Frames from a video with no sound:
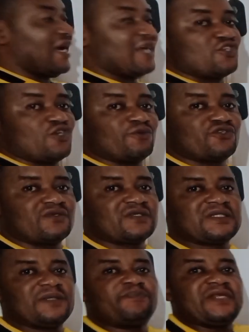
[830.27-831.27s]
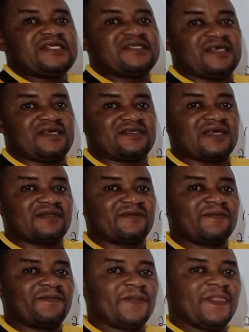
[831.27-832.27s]
assumption simply says that
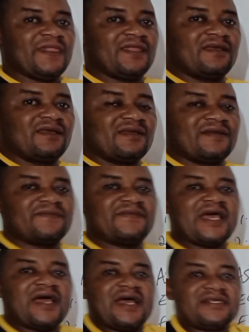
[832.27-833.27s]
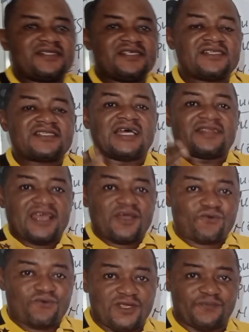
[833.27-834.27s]
there exists an
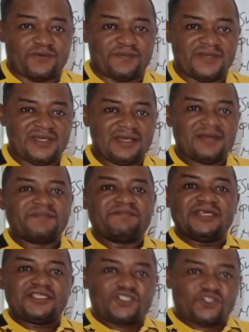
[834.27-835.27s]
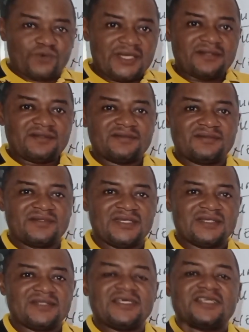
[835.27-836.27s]
equilibrium between
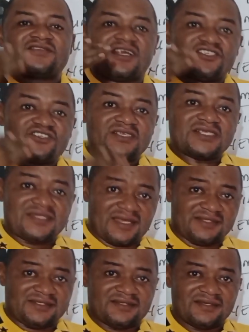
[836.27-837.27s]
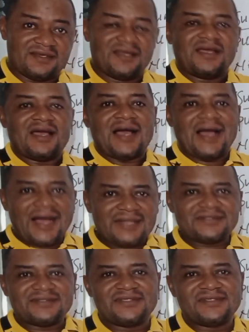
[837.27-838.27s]
the transition state
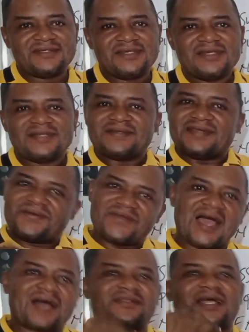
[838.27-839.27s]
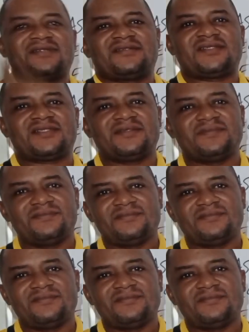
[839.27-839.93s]
and the reactants.